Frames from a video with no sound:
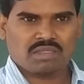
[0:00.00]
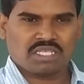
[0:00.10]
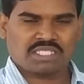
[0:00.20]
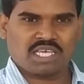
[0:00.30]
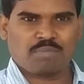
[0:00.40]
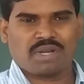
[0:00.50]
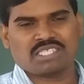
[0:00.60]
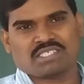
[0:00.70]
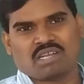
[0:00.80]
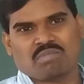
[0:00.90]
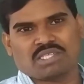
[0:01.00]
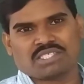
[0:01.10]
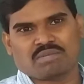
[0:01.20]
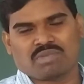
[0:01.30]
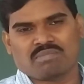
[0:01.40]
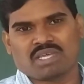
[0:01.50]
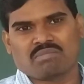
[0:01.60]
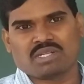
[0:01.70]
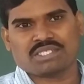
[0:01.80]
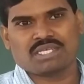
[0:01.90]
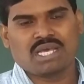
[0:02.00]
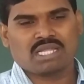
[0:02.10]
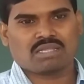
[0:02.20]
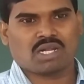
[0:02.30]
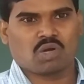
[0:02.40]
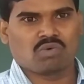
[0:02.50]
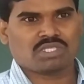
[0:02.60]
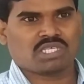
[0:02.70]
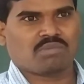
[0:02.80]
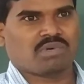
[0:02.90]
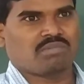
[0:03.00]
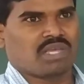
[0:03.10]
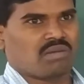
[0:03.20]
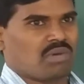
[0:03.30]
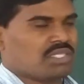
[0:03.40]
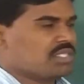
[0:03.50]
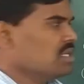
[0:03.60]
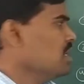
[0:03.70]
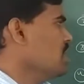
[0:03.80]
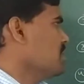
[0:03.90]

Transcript: The shapeless animals, some of the animals, the round shape of the animals.